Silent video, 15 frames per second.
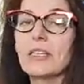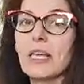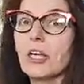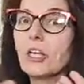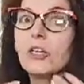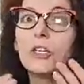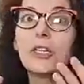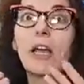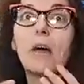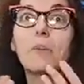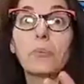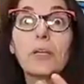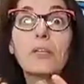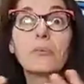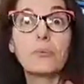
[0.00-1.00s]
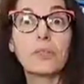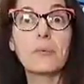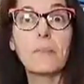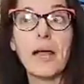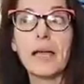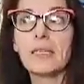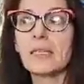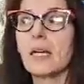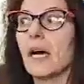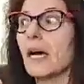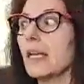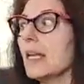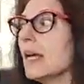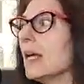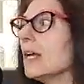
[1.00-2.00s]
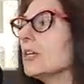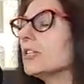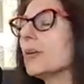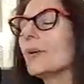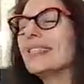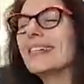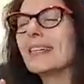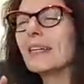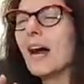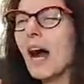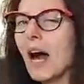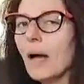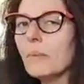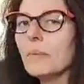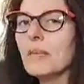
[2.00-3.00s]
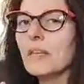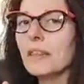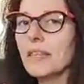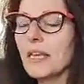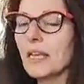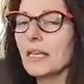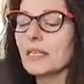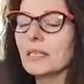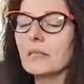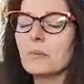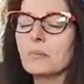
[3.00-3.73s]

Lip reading: they could not breathe with the mask on. So it's a common thing.